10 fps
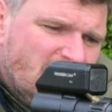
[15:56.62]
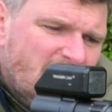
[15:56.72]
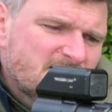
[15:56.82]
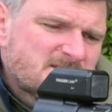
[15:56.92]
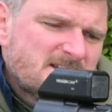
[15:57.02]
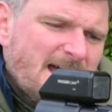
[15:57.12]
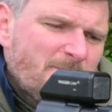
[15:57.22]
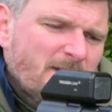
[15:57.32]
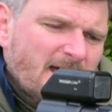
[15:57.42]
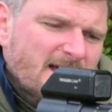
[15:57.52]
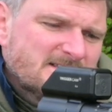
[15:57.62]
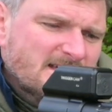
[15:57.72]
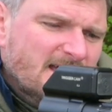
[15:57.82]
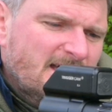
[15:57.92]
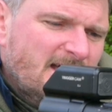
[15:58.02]
and snapping at
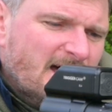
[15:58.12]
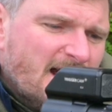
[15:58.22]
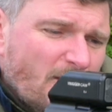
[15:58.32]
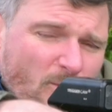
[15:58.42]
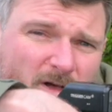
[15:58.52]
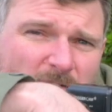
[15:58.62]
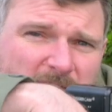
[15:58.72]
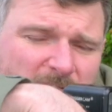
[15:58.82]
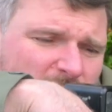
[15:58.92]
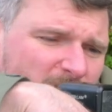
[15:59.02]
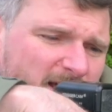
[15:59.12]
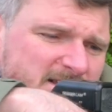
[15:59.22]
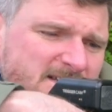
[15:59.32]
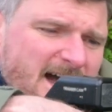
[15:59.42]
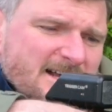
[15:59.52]
it, and I will give you an
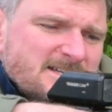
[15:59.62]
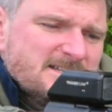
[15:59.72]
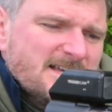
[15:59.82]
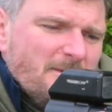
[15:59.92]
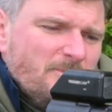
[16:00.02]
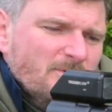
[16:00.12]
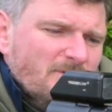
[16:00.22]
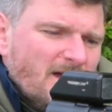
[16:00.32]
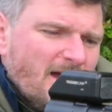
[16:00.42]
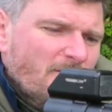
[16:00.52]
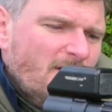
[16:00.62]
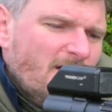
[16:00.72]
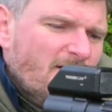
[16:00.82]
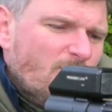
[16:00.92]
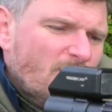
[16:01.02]
exact example now
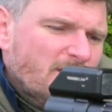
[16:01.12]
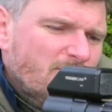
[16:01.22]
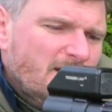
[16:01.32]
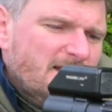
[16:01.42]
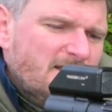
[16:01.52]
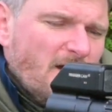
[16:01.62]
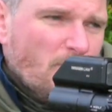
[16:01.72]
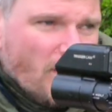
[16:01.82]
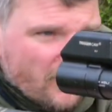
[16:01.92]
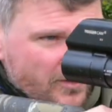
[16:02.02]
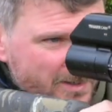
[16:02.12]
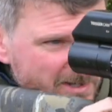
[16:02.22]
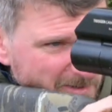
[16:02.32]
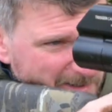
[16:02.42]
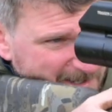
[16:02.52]
of what you really don't want to be
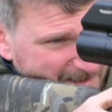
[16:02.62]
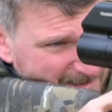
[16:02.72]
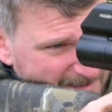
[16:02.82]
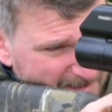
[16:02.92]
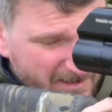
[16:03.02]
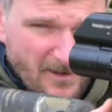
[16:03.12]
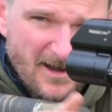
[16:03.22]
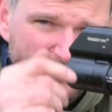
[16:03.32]
doing. Now